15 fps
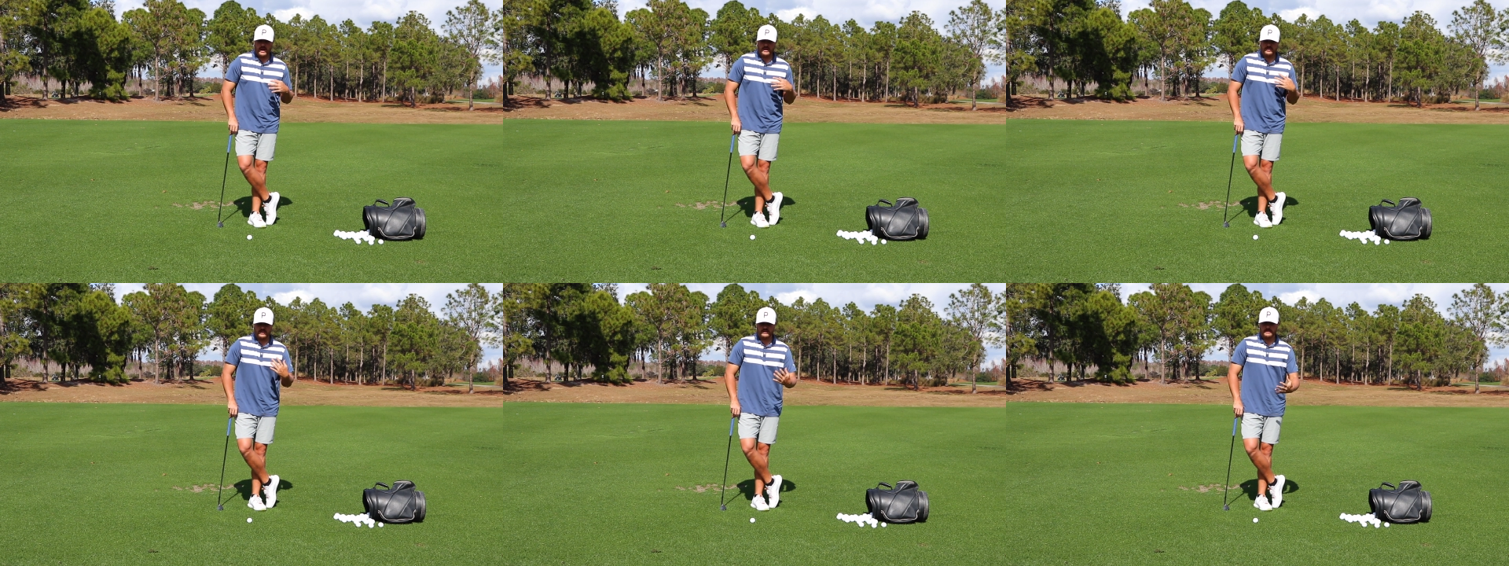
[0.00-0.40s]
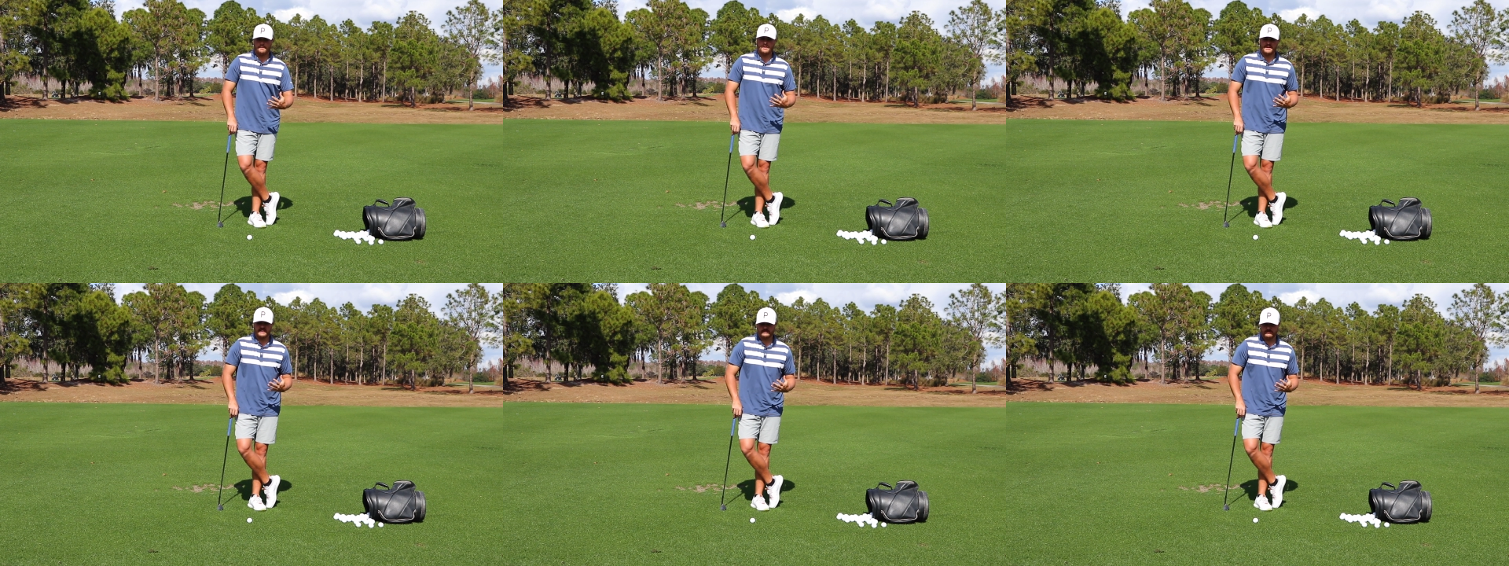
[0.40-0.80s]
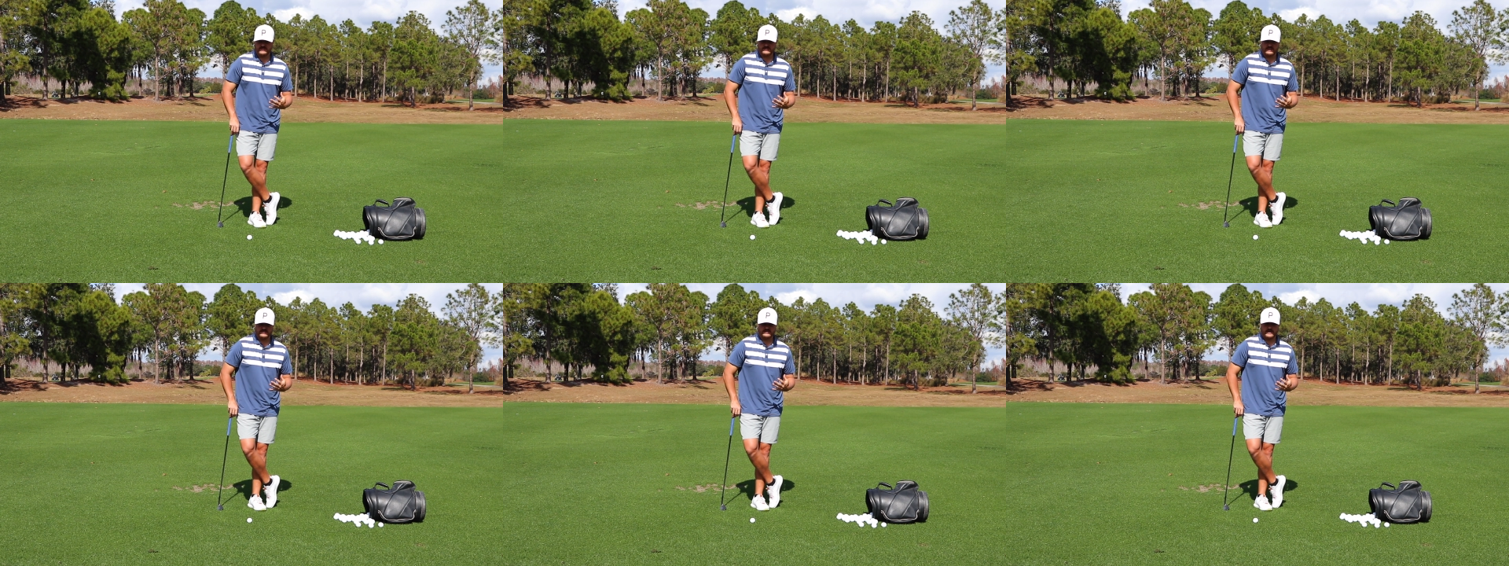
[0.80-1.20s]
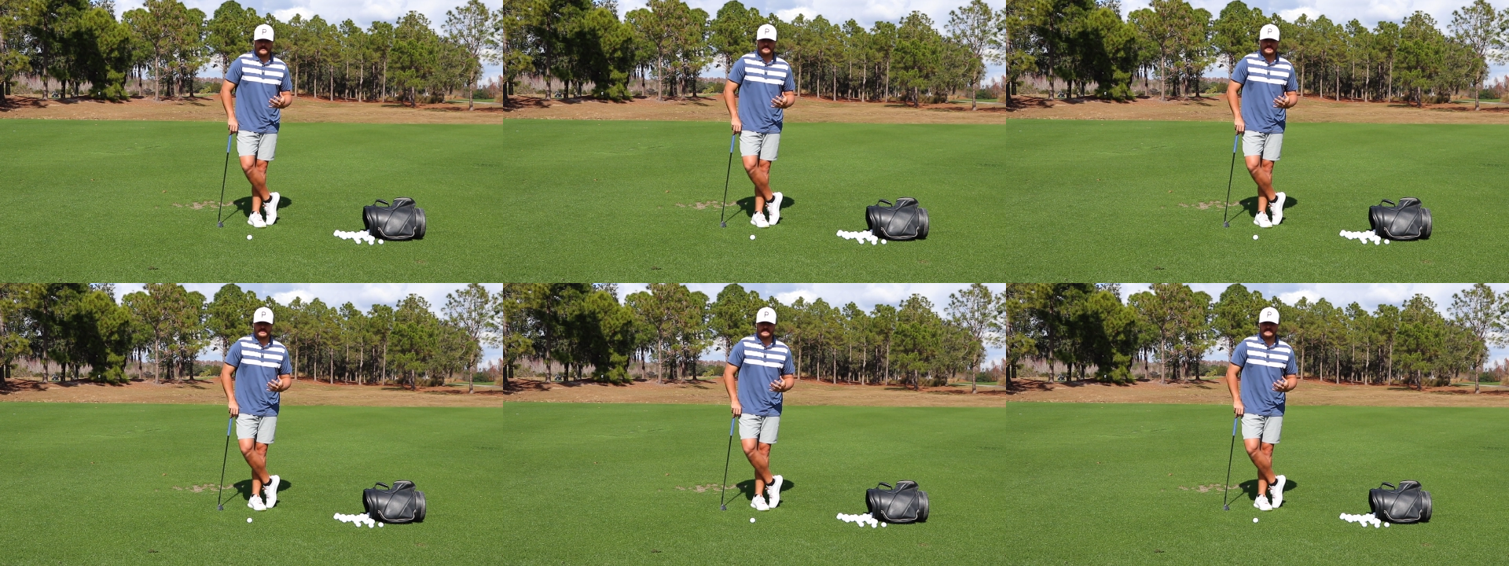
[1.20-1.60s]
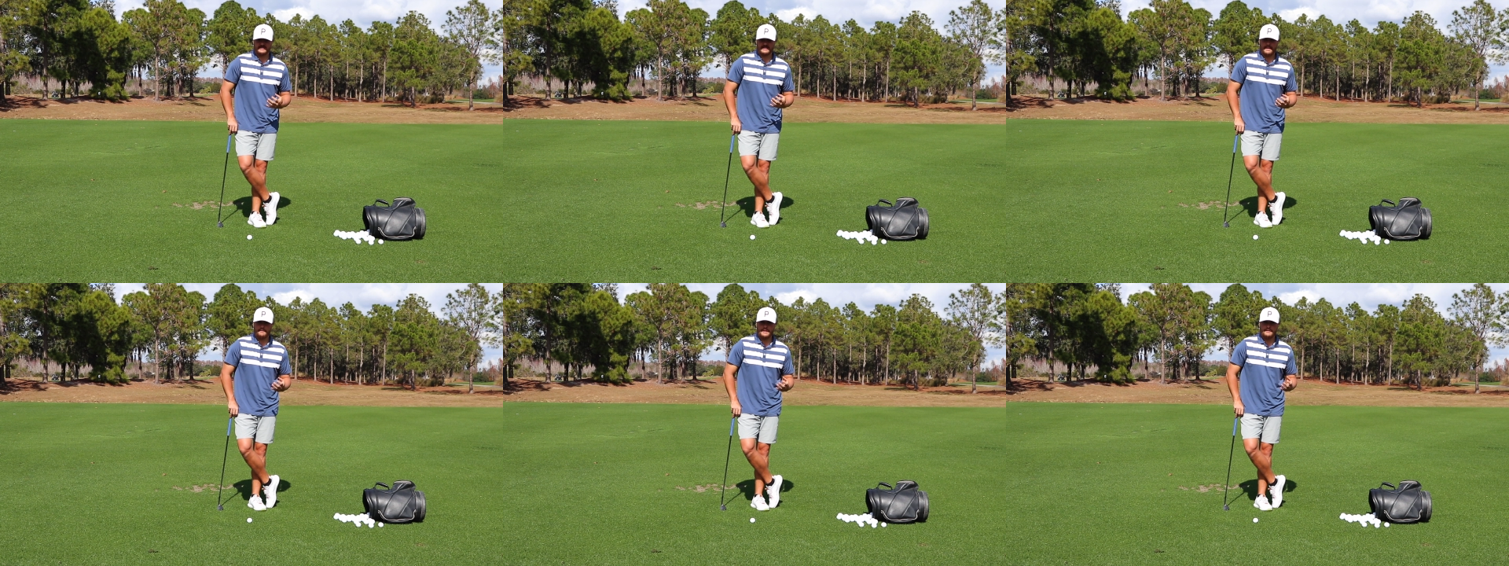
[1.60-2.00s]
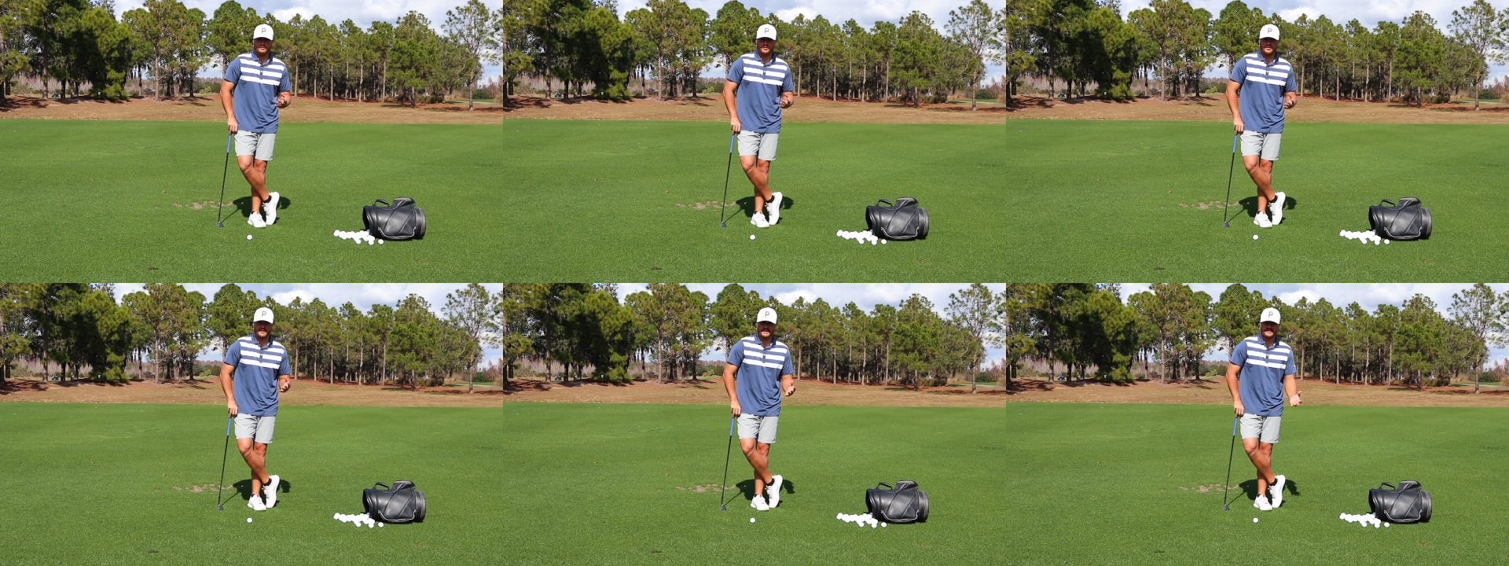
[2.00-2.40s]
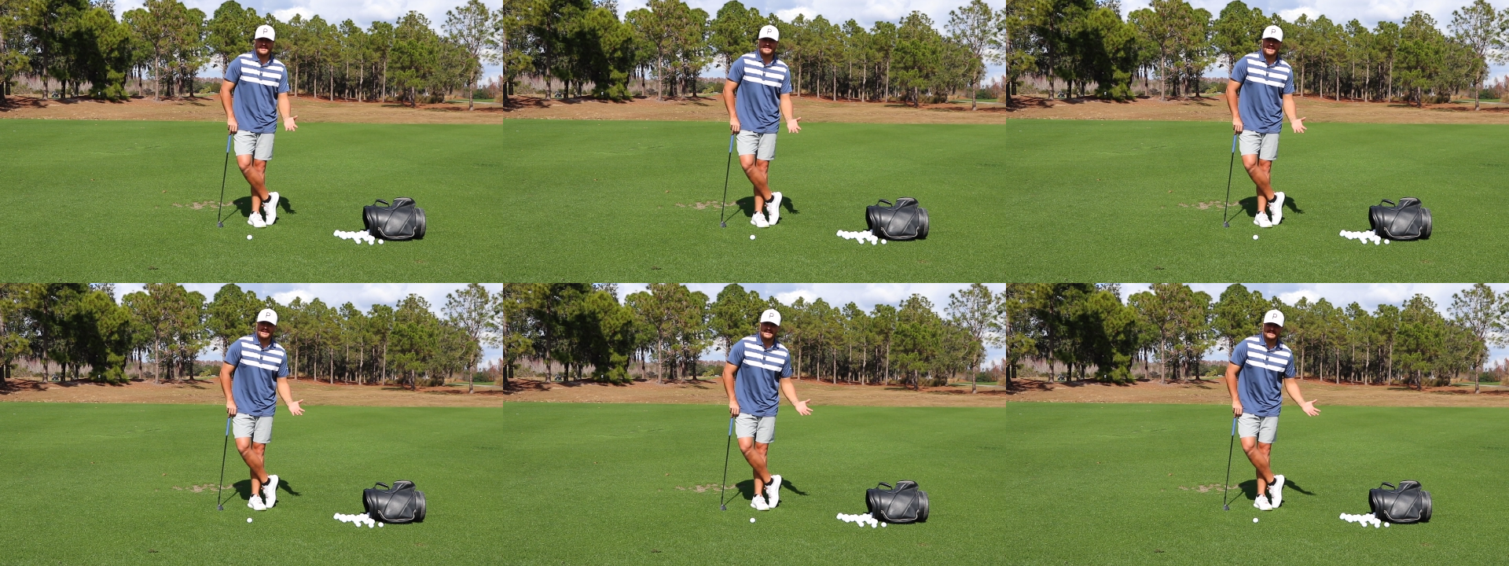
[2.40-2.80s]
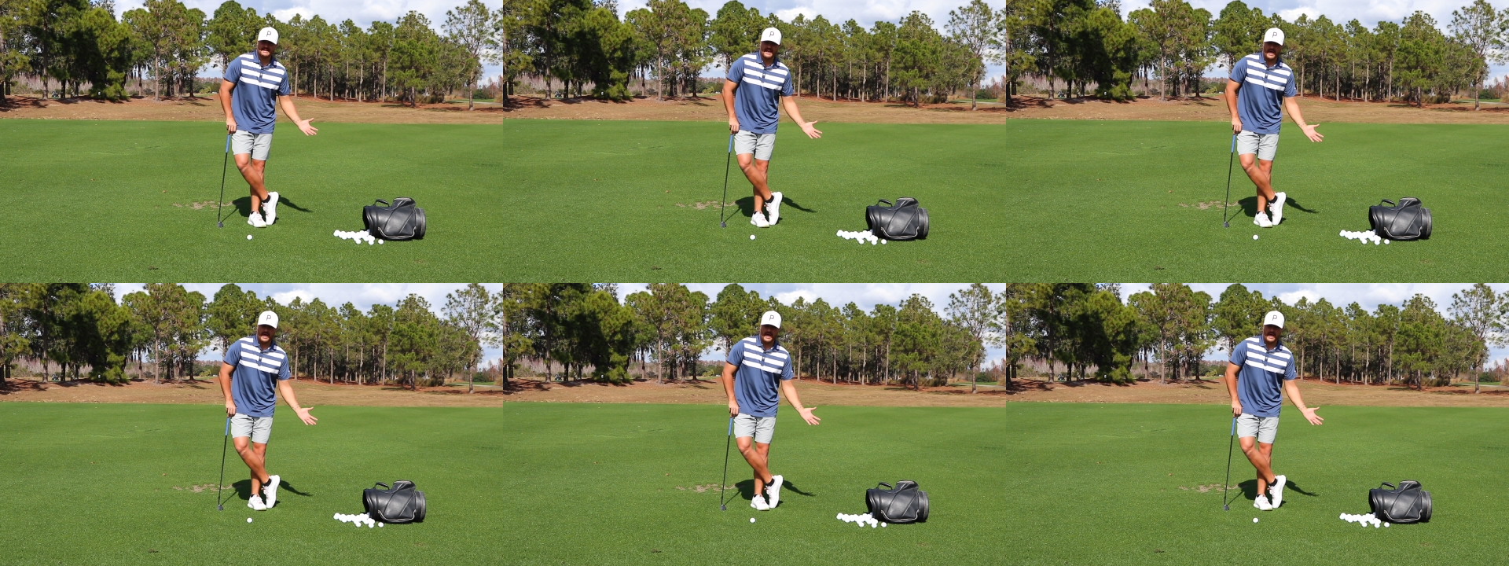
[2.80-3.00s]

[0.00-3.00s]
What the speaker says: Nobody's mouth can be seen.